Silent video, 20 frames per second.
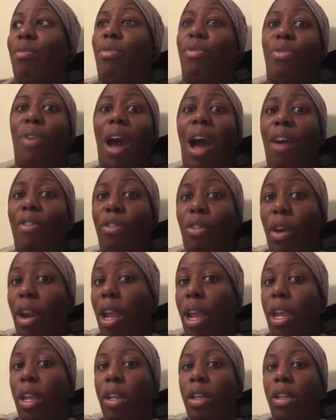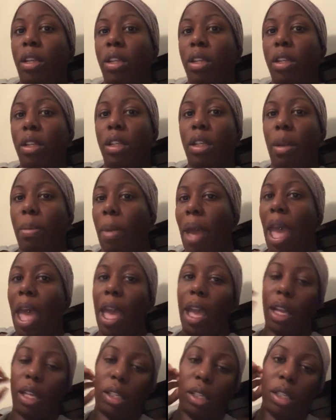5 grand, the
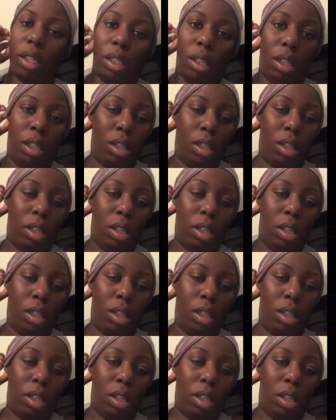max.